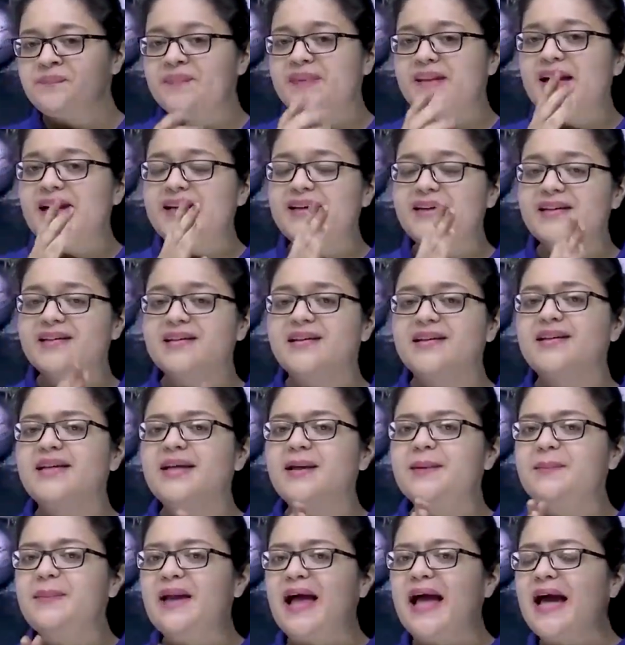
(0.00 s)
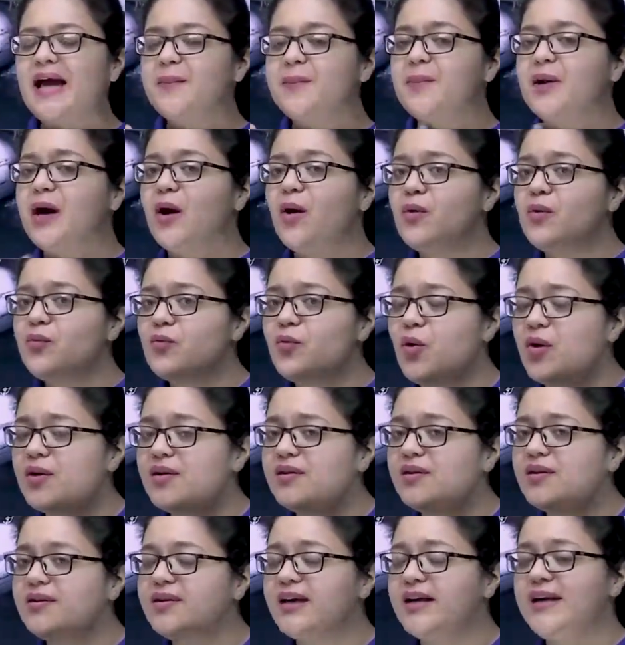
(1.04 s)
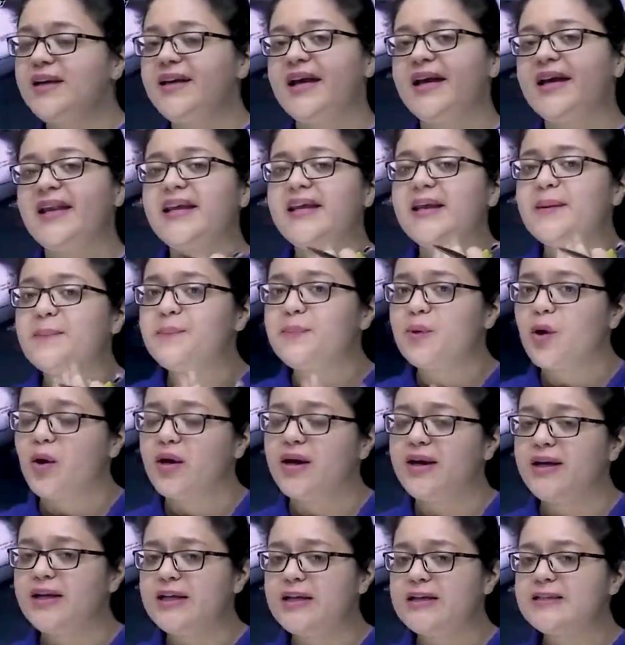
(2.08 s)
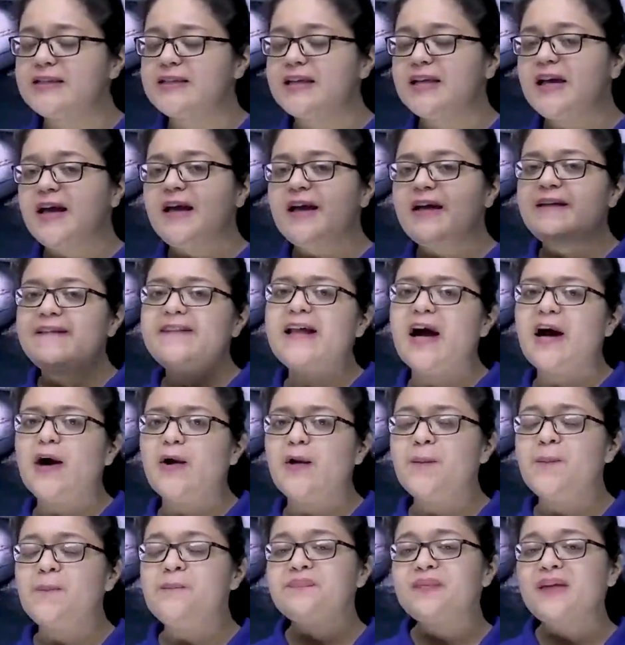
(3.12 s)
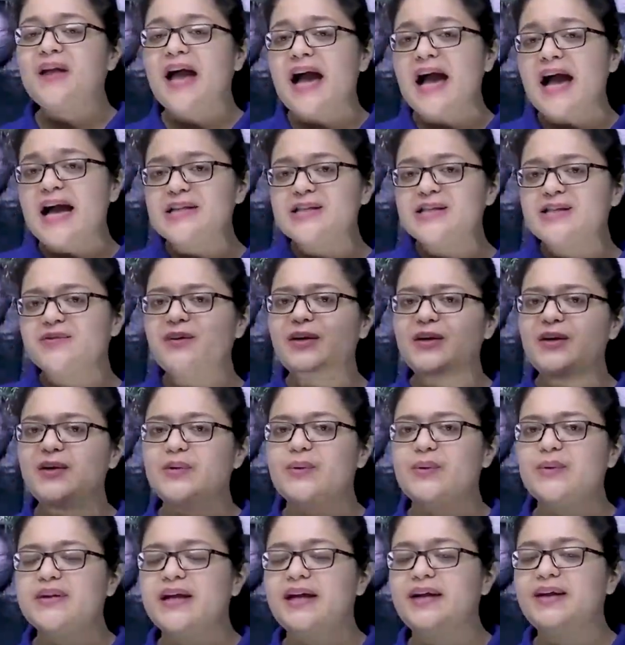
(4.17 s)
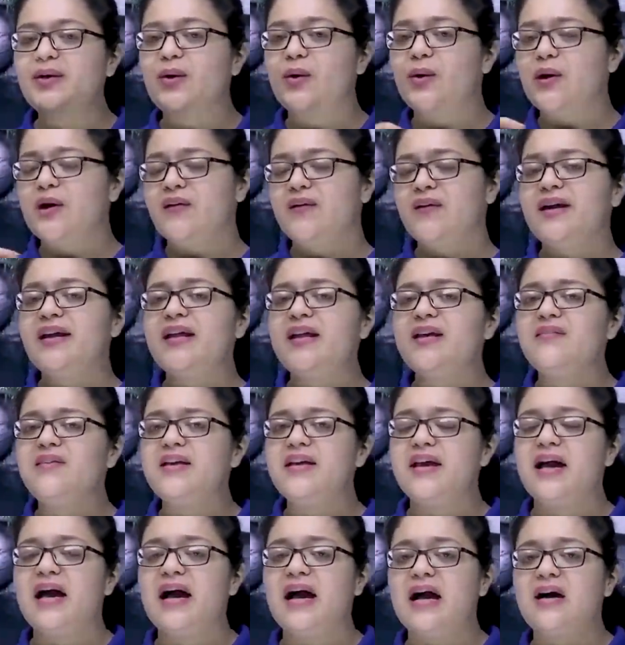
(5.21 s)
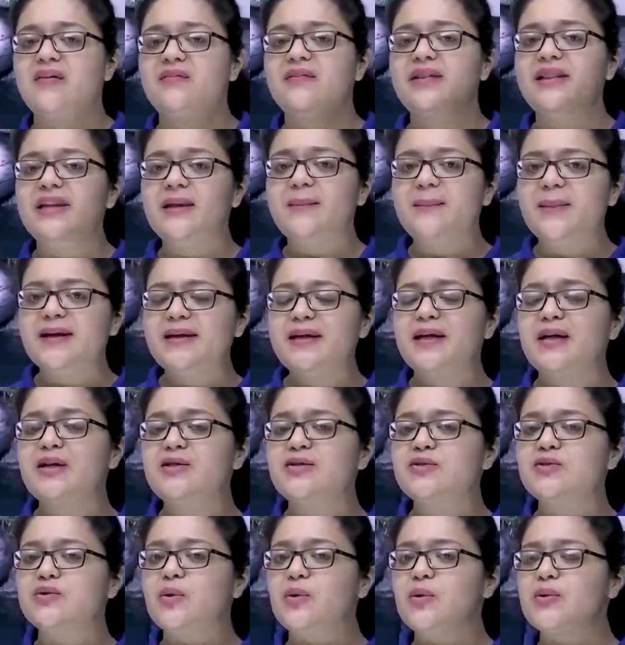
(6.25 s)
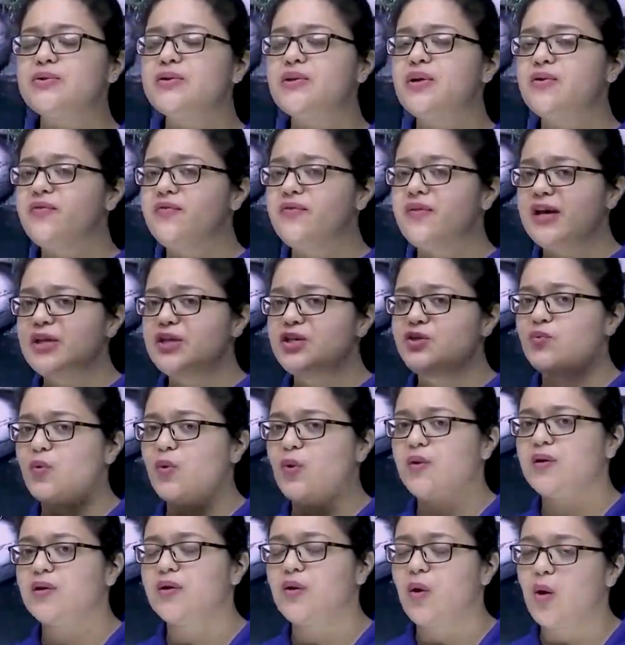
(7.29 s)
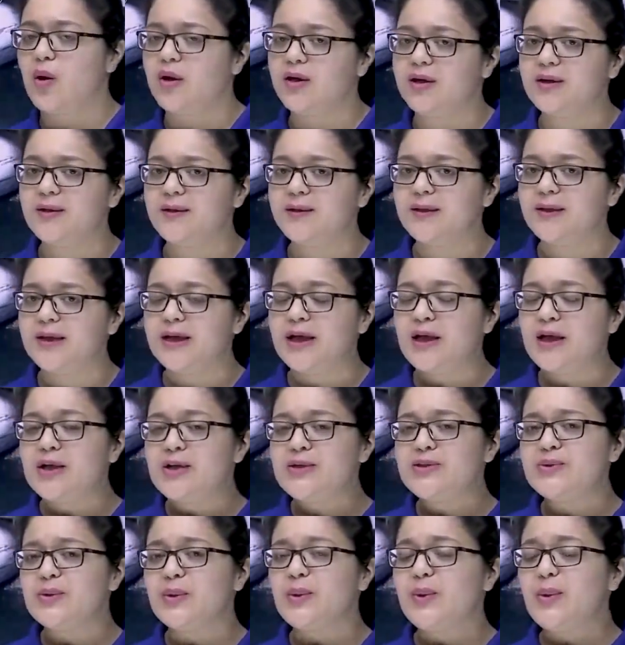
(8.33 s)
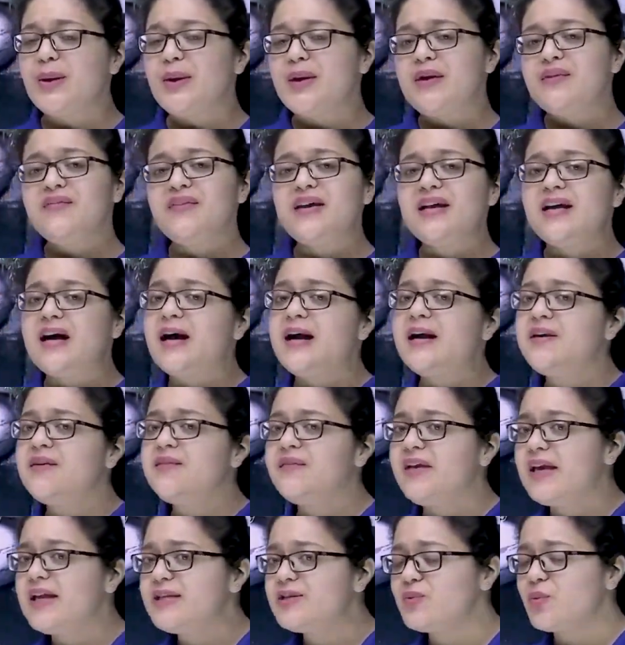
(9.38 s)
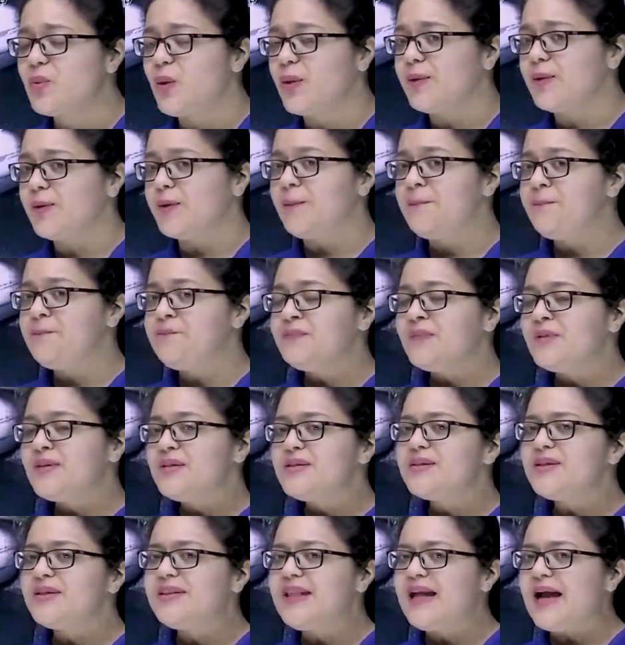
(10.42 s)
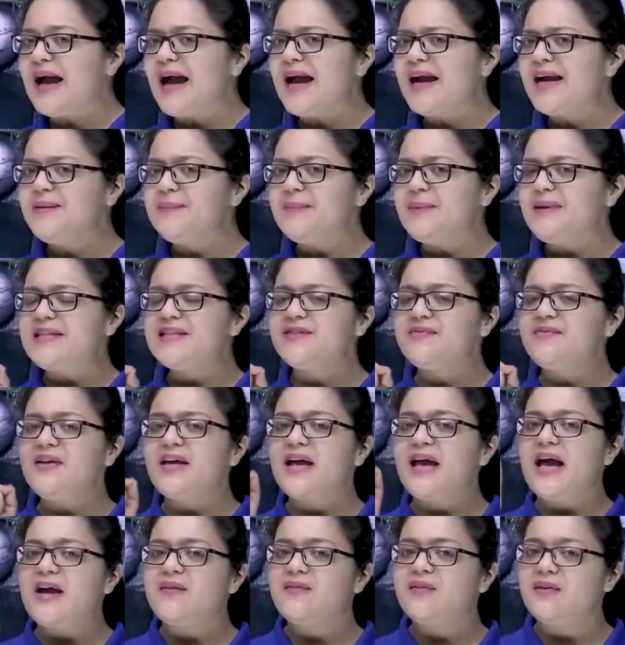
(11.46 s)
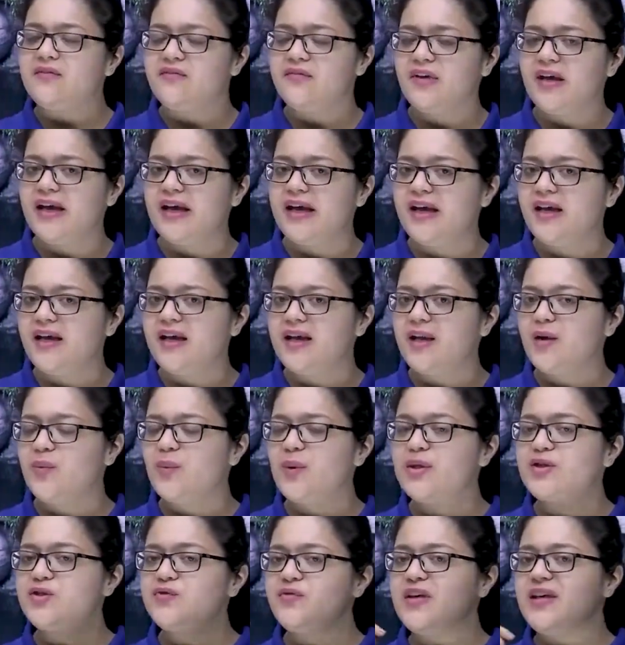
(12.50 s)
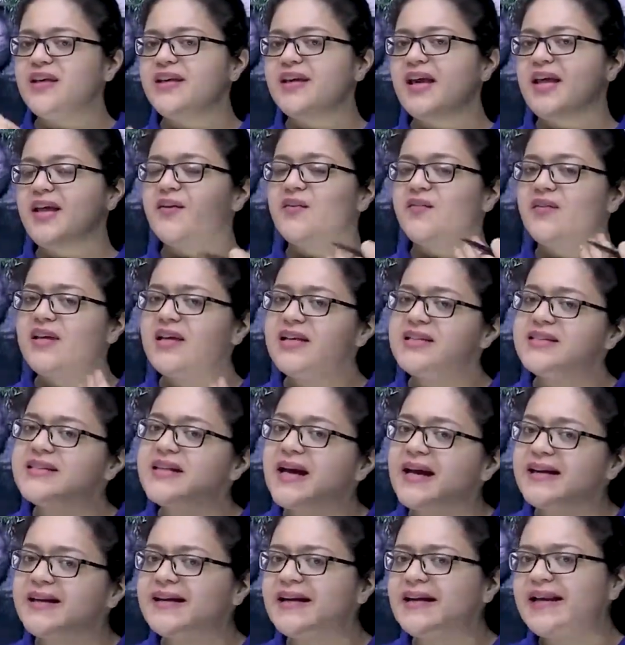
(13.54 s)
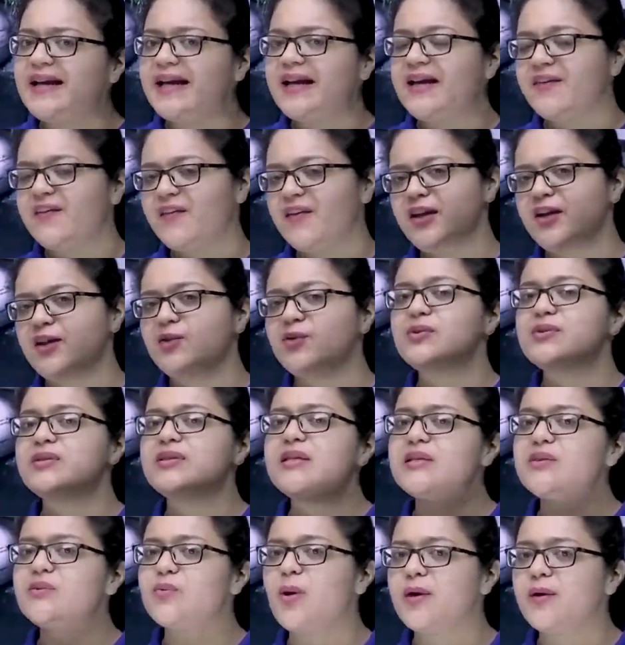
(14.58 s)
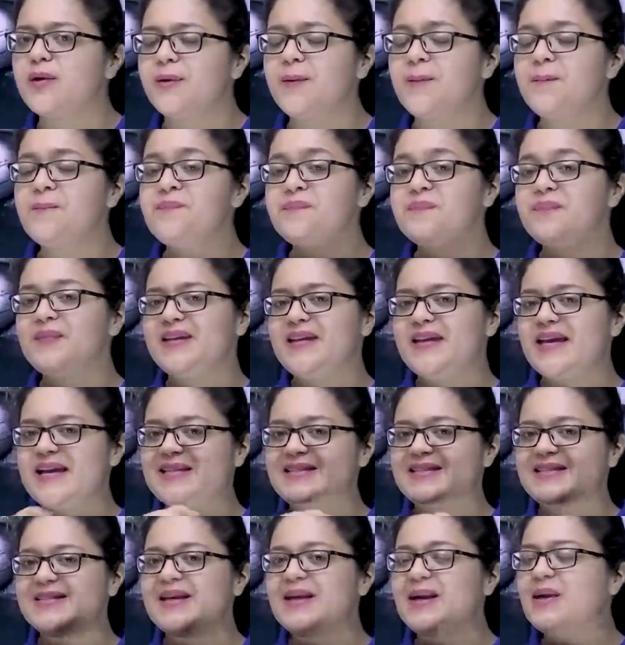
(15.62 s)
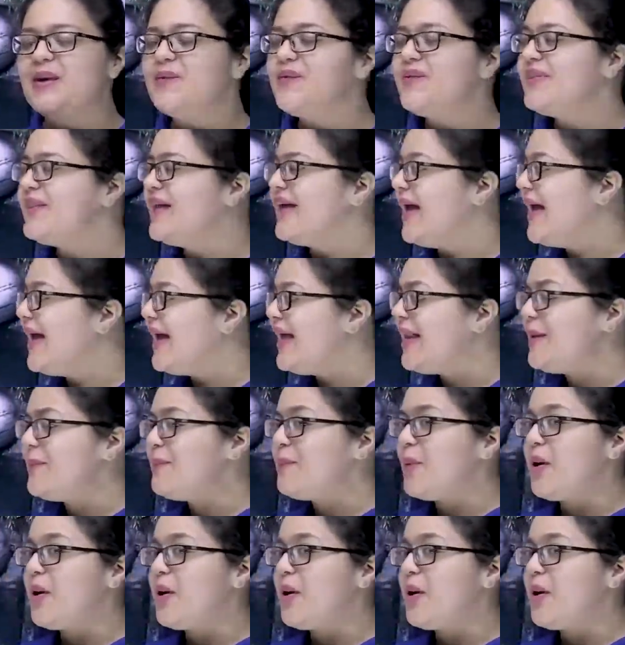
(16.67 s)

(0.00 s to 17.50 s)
That dirty black brown water containing impurities. Now, as we know that already we have limited source of fresh water on earth. So we can't waste water. So that means we have a way in which we can recycle and reuse this water. Yes, with the help